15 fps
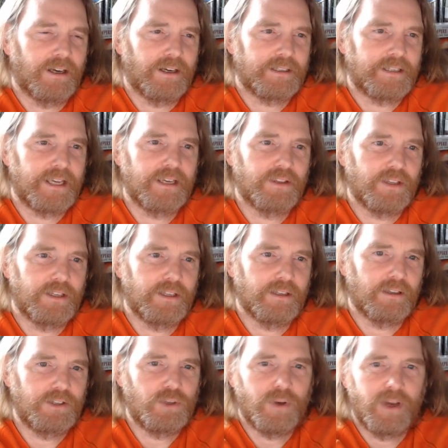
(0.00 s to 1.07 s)
King of the
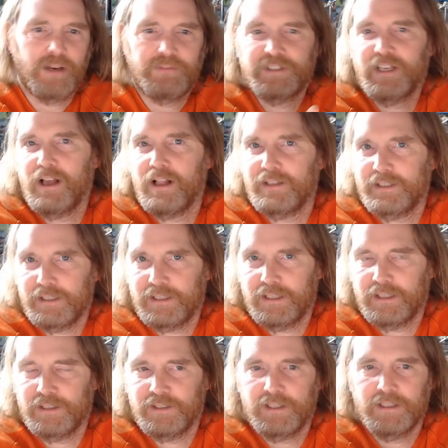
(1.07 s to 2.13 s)
Hill, you have Italia, King
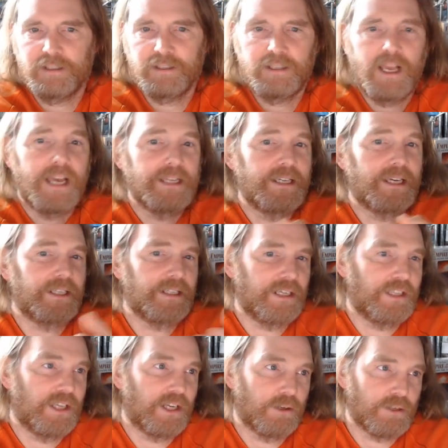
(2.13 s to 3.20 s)
of the Hill. Getting in
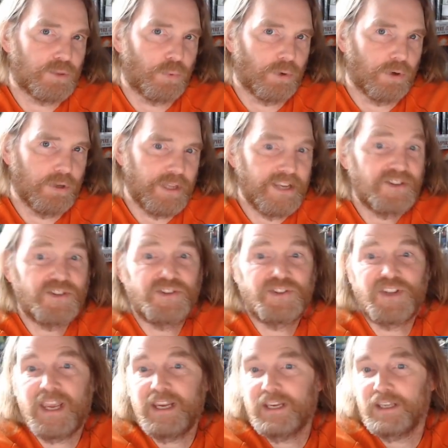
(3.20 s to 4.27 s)
there is worthy.
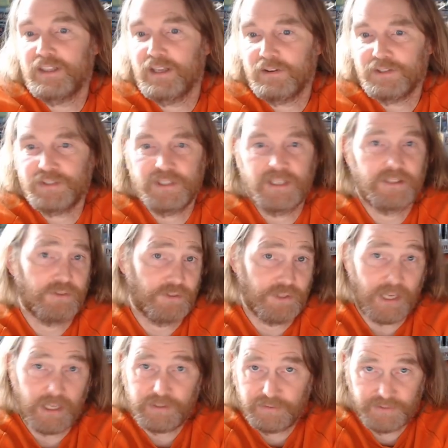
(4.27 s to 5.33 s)
Staying in there is an
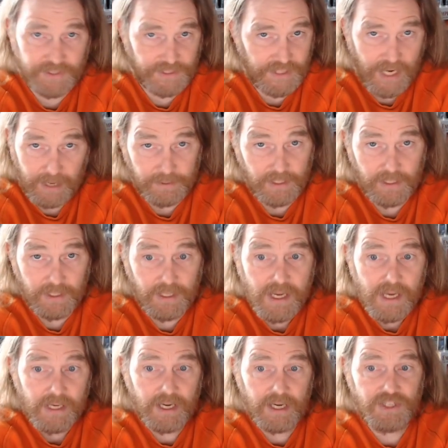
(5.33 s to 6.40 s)
exercise of stamina
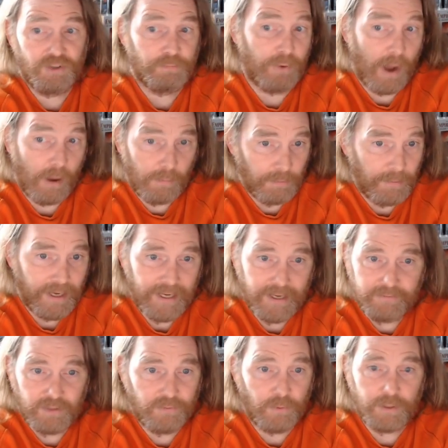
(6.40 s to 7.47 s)
as you're pummeled by
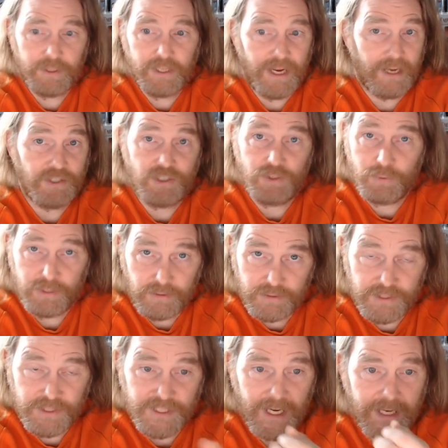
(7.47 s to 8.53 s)
everyone that has you in their
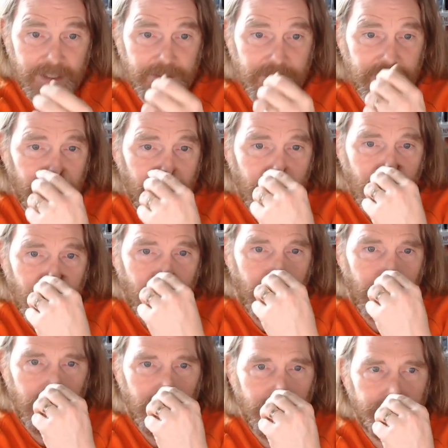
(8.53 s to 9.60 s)
sights
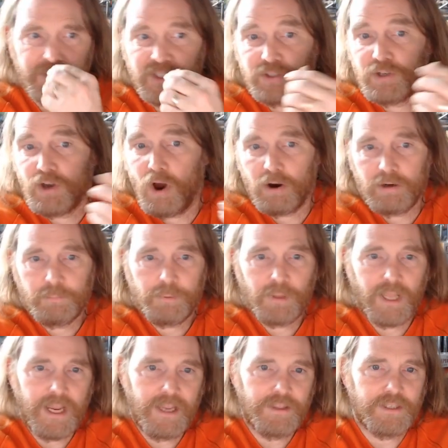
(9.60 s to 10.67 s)
um, card
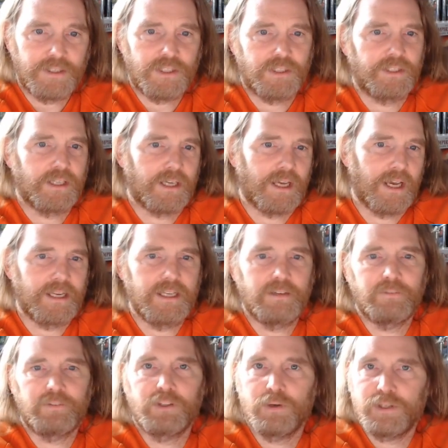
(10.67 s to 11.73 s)
play that, that kind of
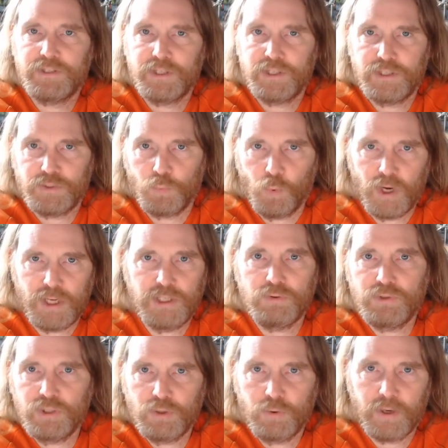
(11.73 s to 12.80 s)
influences what you
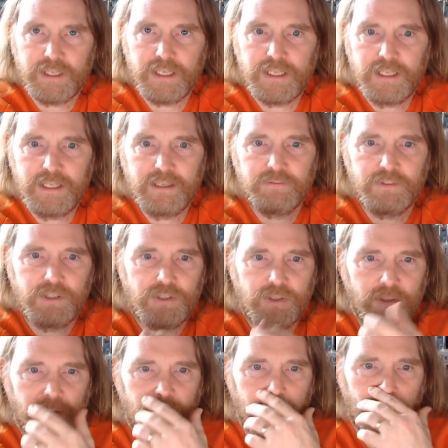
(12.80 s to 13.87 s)
do on any given
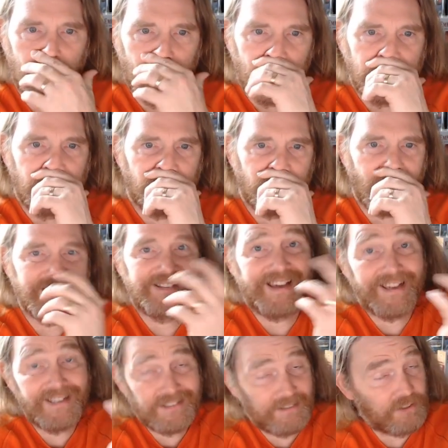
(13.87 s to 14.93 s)
turn. You've got
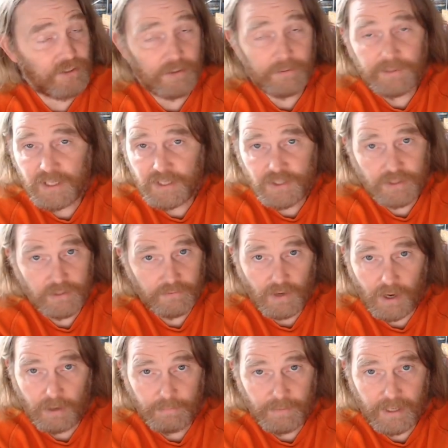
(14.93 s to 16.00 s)
dice determination of
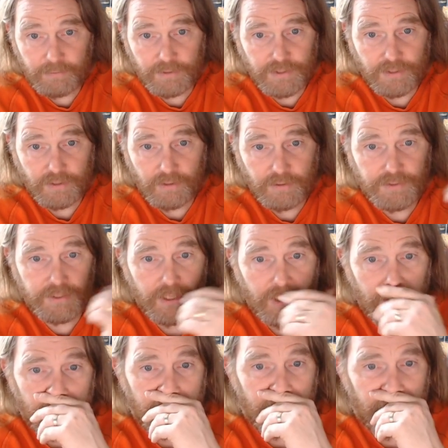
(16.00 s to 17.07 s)
combat results.
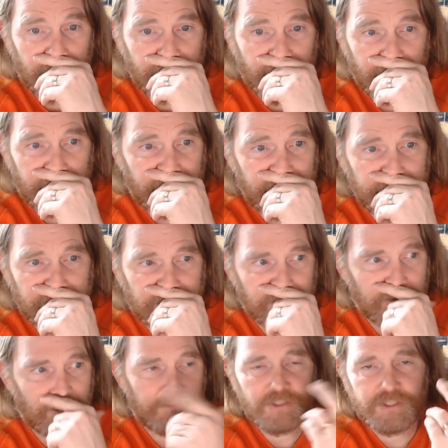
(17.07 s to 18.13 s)
Um, that might be a turn
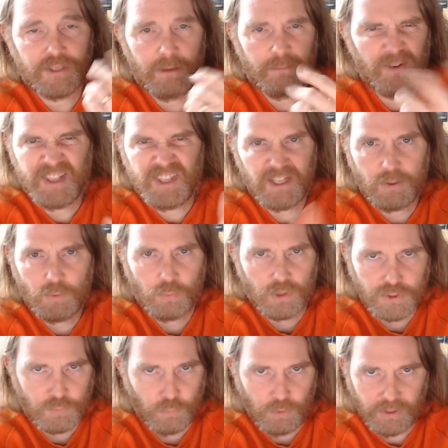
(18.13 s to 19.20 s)
off to some, but I think it
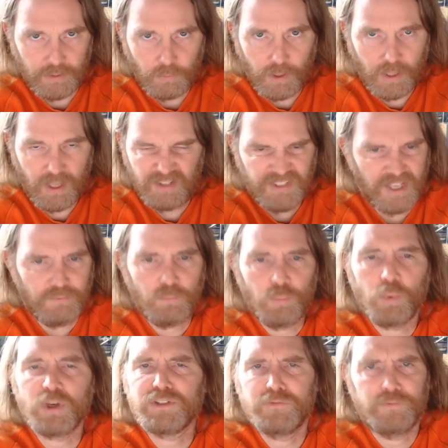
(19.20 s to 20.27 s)
works really well. It, it
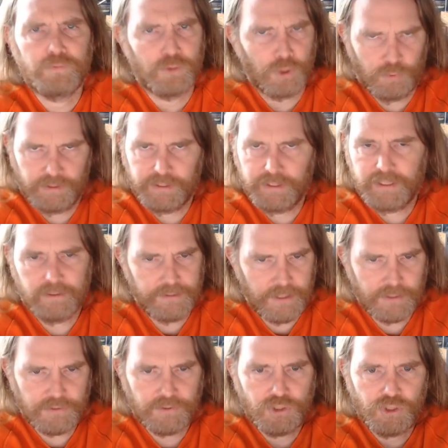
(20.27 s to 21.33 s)
works fluidly here and
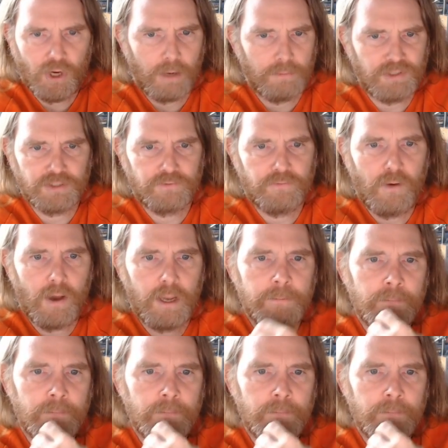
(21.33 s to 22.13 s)
does the job just fine.